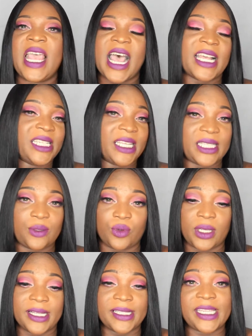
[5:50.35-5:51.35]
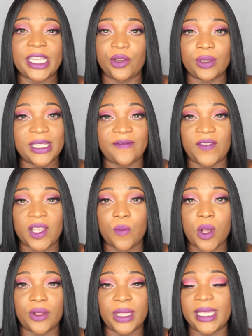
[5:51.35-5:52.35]
I just continued to
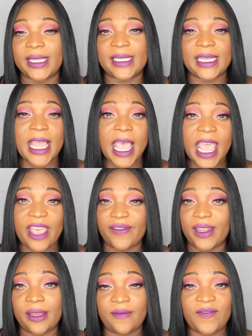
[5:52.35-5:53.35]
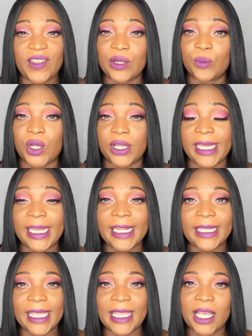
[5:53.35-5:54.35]
film on this, and I haven't filmed on
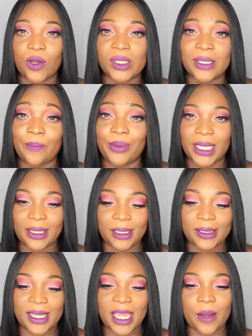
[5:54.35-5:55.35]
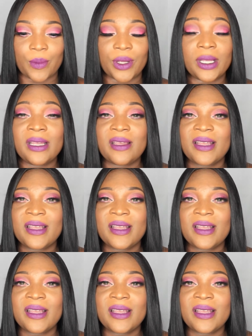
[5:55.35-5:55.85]
anything else but this camera